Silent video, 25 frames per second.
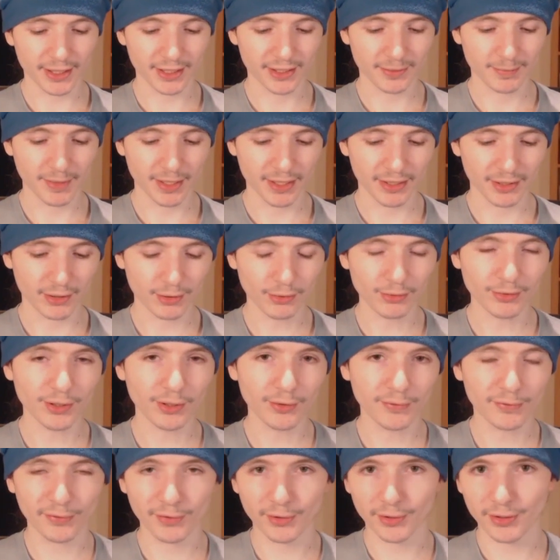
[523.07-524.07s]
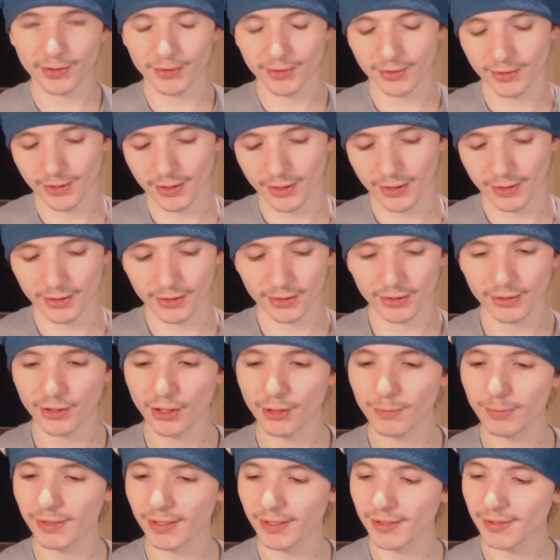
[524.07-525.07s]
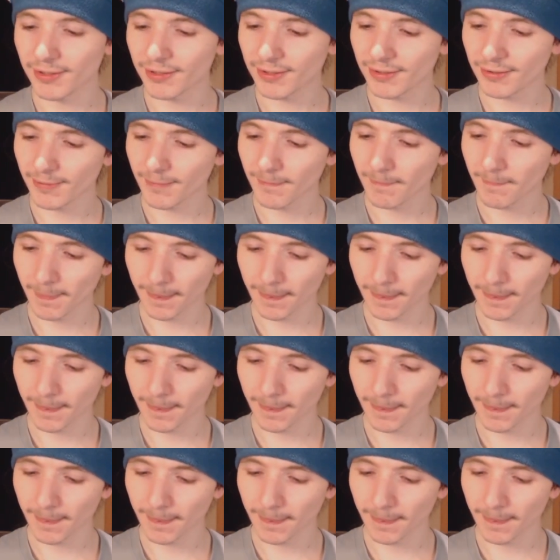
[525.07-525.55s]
is my Kuldotha Goblins.